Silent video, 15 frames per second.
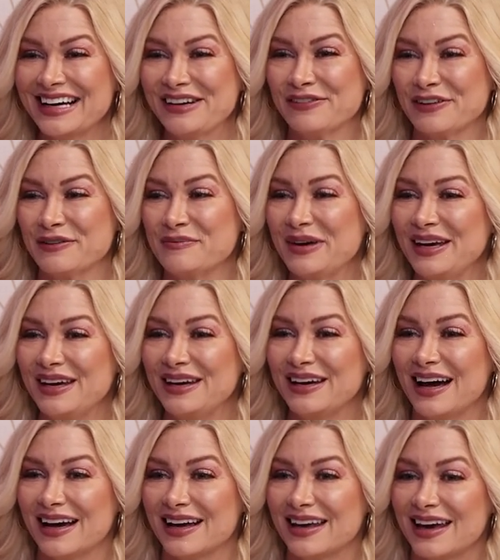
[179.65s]
for me,
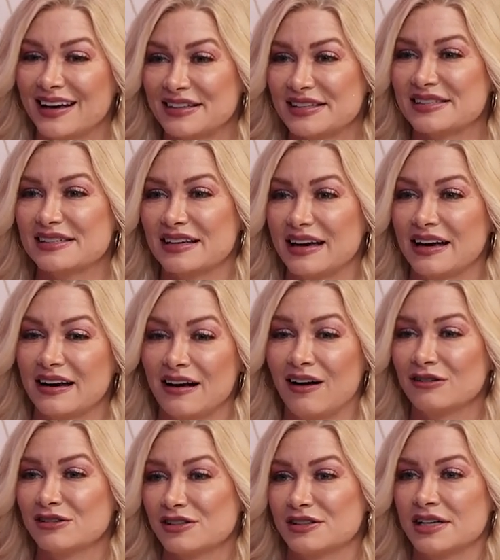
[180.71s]
I guess it
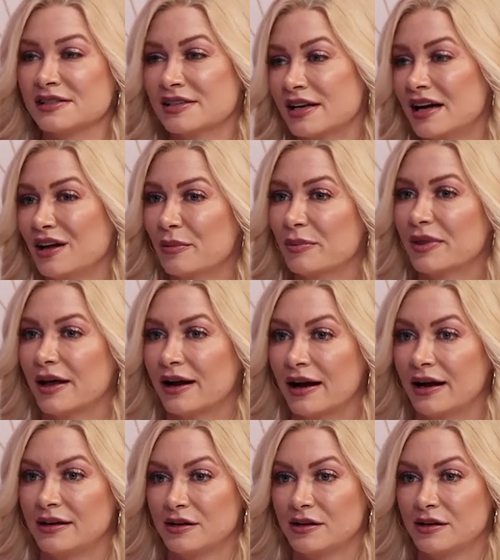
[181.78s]
also doesn't help that I